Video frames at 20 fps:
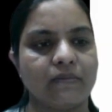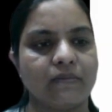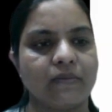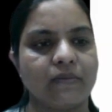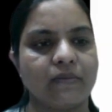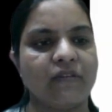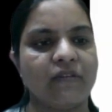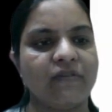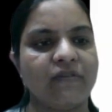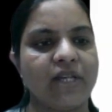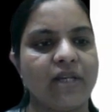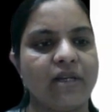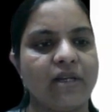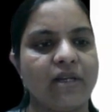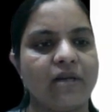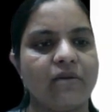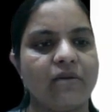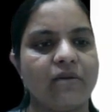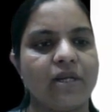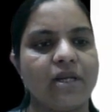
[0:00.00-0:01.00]
If there
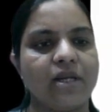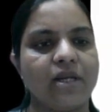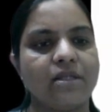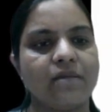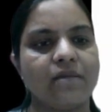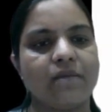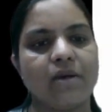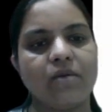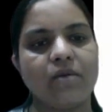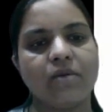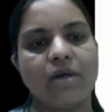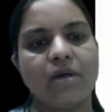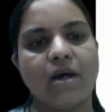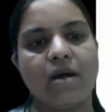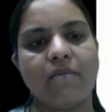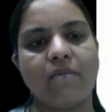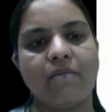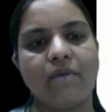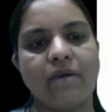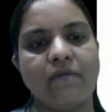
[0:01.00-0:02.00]
are outliers above the
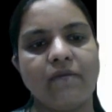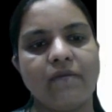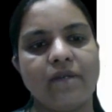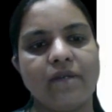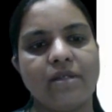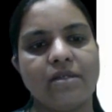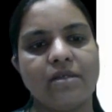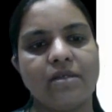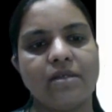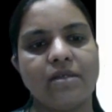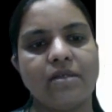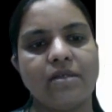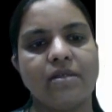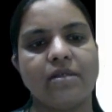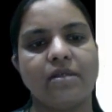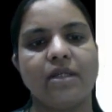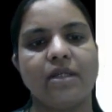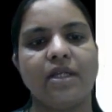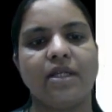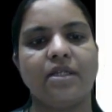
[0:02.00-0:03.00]
upper risk,
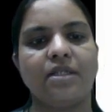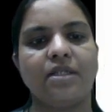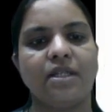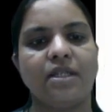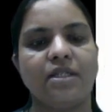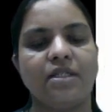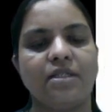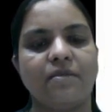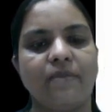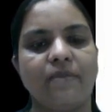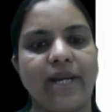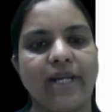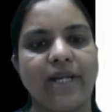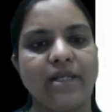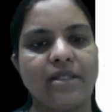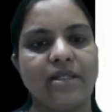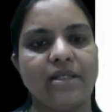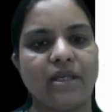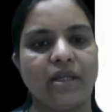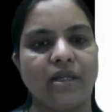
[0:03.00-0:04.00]
it suggests
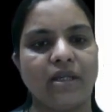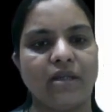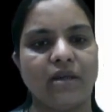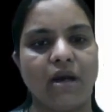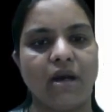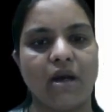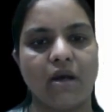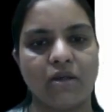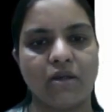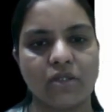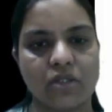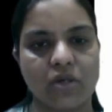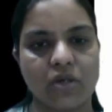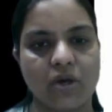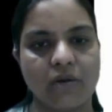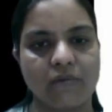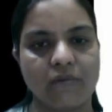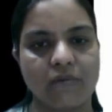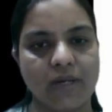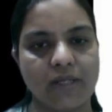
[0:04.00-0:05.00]
spikes in
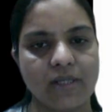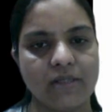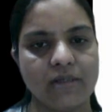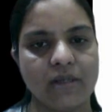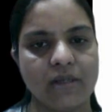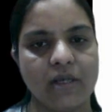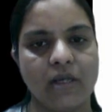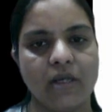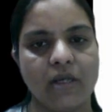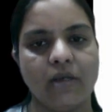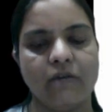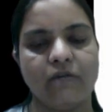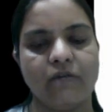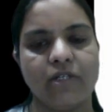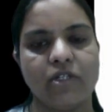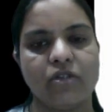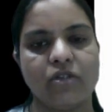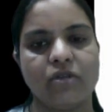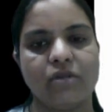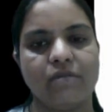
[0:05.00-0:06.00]
stock price,
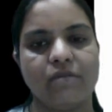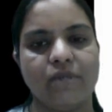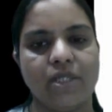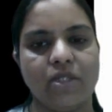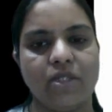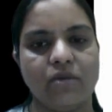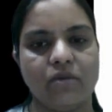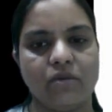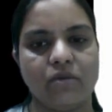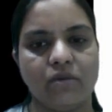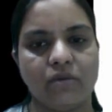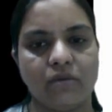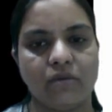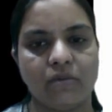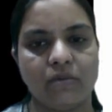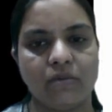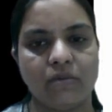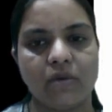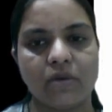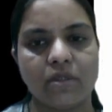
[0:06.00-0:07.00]
which could be due
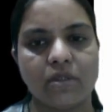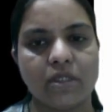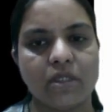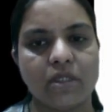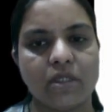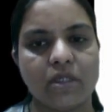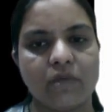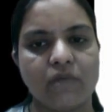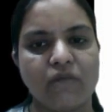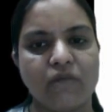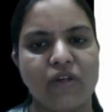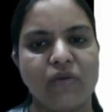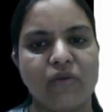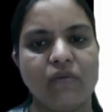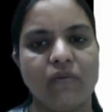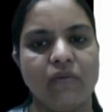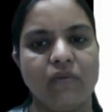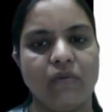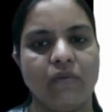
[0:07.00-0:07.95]
to positive news,